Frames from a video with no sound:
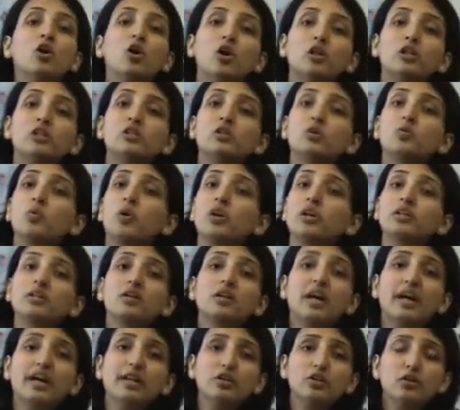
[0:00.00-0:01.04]
Also, what
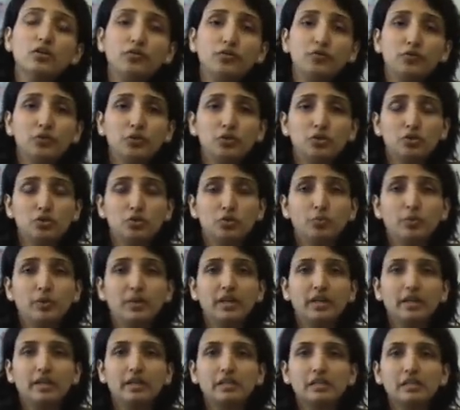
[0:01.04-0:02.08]
kind of food should we
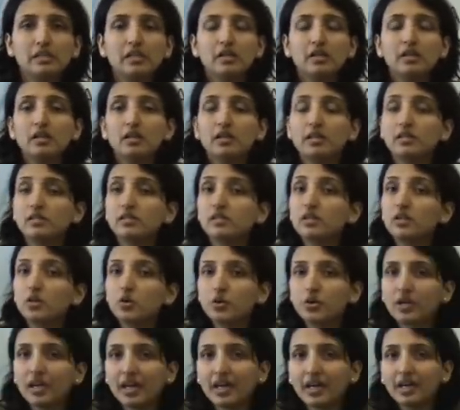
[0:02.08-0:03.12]
eat? Is it
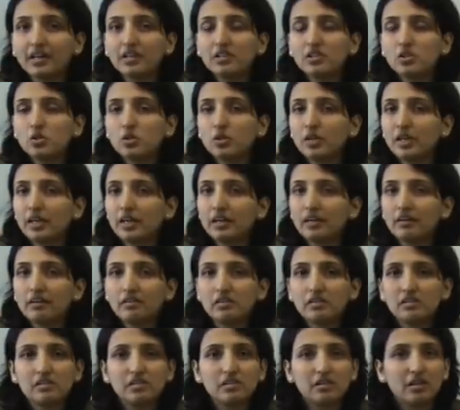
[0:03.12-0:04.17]
okay to
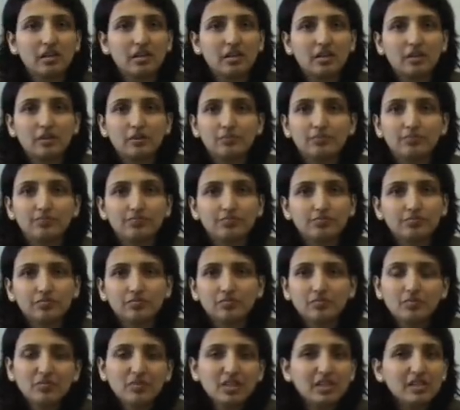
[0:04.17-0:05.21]
eat
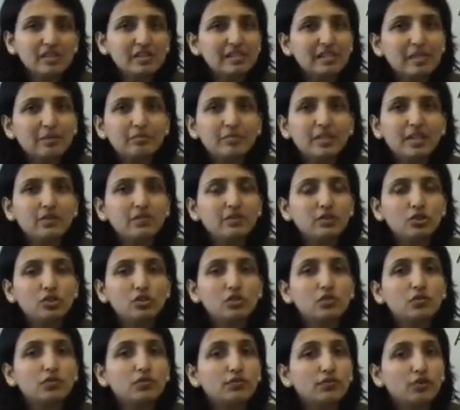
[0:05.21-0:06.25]
something which
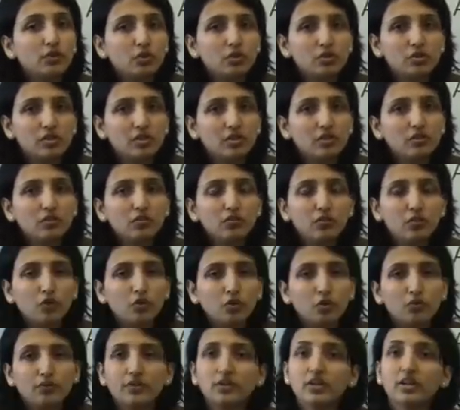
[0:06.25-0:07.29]
is frozen
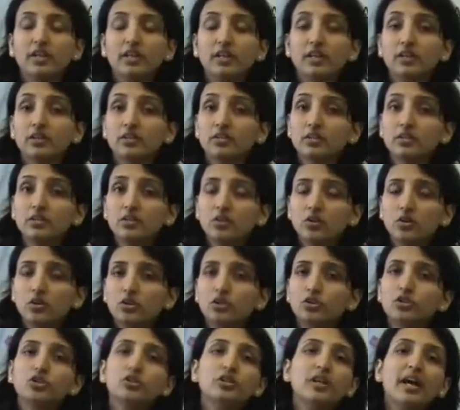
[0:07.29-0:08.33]
for over a year?
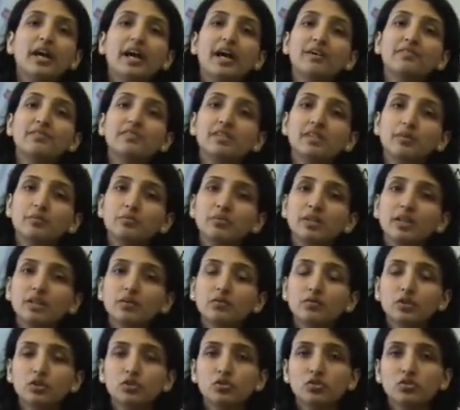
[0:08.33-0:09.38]
Or should I have
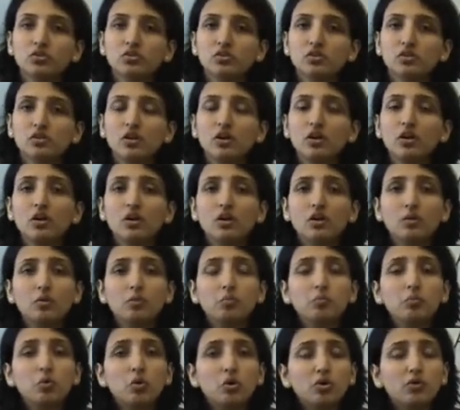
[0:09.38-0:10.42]
something which is
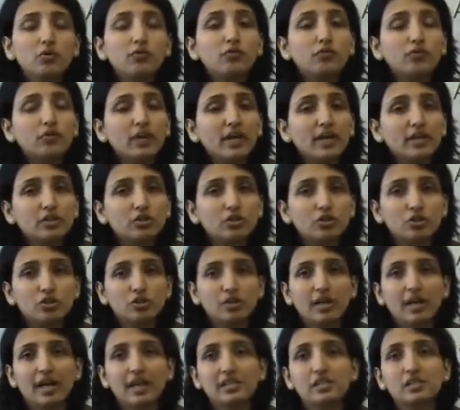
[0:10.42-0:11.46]
more fresh,
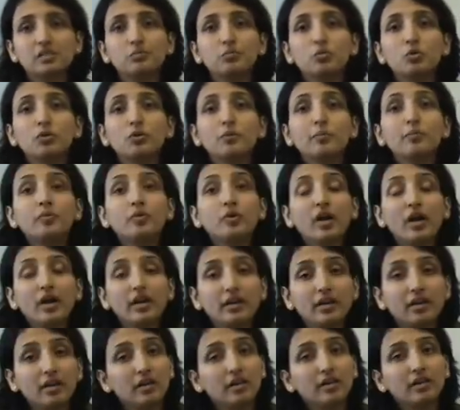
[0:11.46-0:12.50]
has more
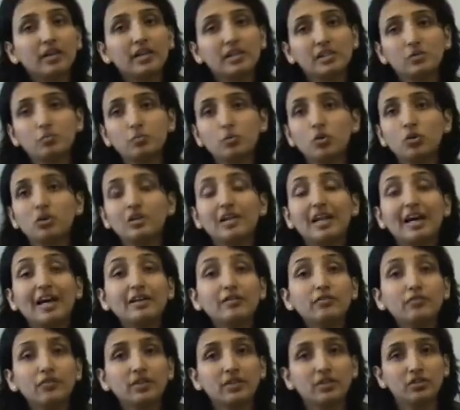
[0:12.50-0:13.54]
prana, has more
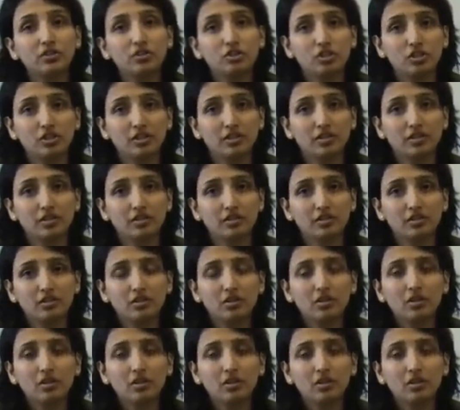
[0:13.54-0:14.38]
life energy in it?